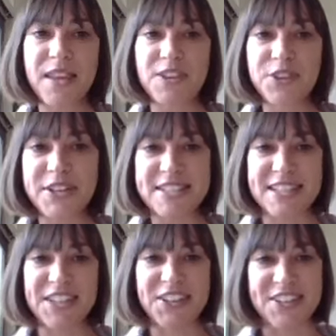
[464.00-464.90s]

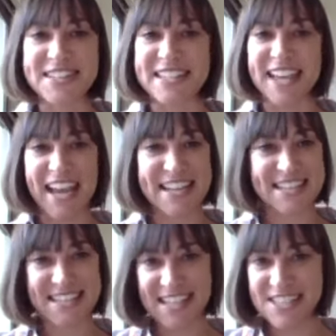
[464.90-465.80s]
noticing curiously any
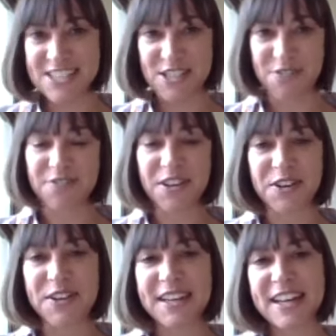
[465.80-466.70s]
sensations you
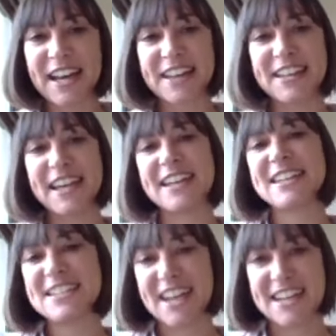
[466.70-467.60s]
feel, and then
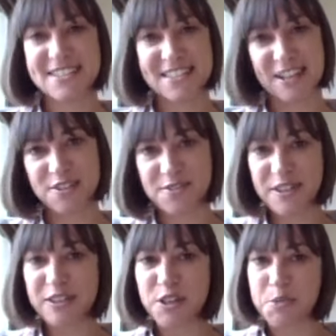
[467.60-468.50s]
any changes that you
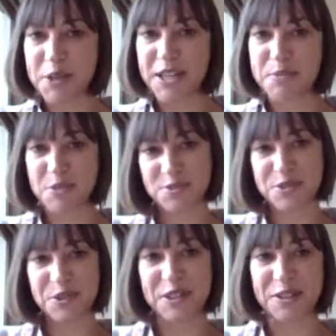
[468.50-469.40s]
feel in your body
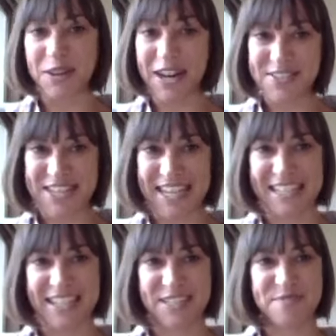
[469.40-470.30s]
before or after
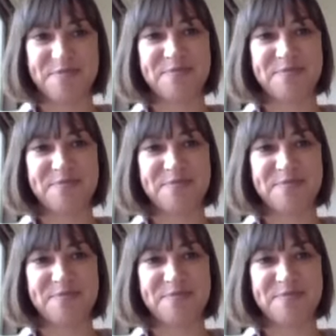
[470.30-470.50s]
eating.